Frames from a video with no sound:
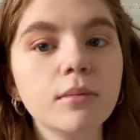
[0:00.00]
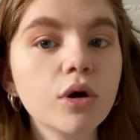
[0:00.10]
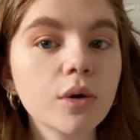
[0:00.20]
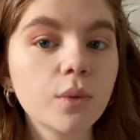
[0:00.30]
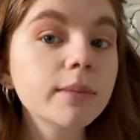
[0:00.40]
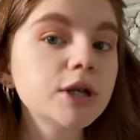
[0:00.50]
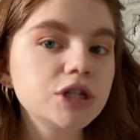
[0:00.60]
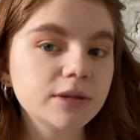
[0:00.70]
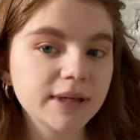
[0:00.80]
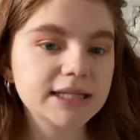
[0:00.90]
women
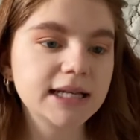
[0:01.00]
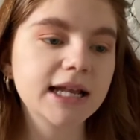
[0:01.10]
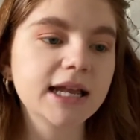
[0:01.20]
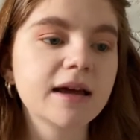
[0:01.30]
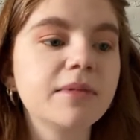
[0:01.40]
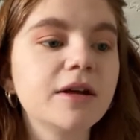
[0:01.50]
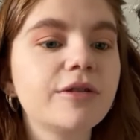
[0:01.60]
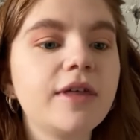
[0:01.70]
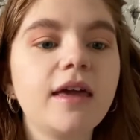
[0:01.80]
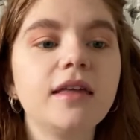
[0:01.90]
should be standing up there
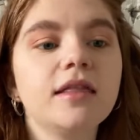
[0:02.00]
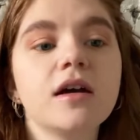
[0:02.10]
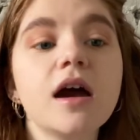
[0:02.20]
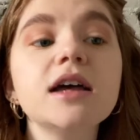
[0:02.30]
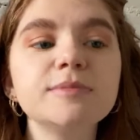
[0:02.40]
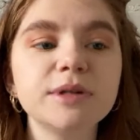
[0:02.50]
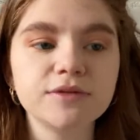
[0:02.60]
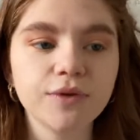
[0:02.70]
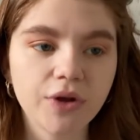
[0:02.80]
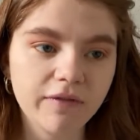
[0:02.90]
thanking their husbands
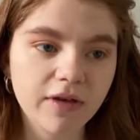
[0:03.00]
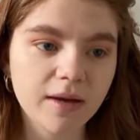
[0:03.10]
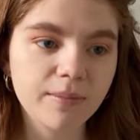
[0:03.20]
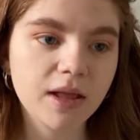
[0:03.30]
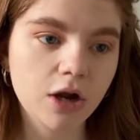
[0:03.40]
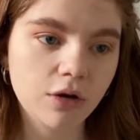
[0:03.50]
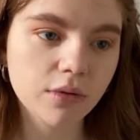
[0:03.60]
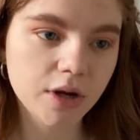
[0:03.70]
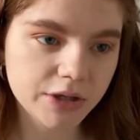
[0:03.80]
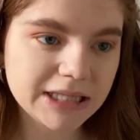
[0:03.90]
for giving up their
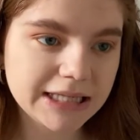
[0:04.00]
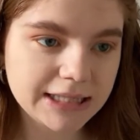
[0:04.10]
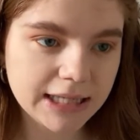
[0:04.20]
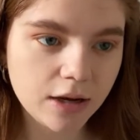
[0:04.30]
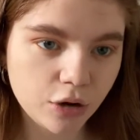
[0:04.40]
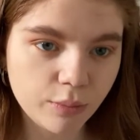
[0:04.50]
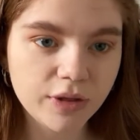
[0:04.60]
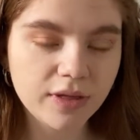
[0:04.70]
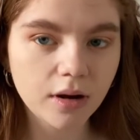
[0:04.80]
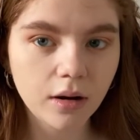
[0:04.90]
careers to stay home
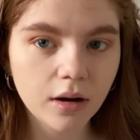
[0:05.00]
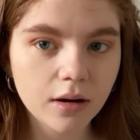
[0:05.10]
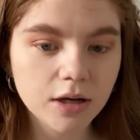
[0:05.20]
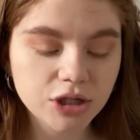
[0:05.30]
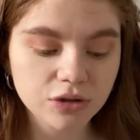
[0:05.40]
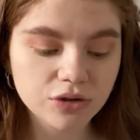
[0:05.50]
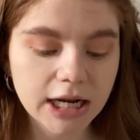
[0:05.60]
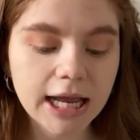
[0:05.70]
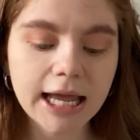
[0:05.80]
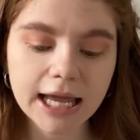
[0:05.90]
with their children.
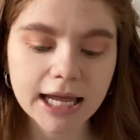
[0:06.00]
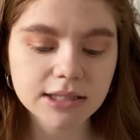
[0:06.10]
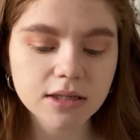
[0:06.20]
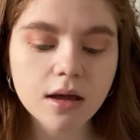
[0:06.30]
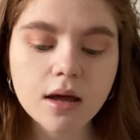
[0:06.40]
And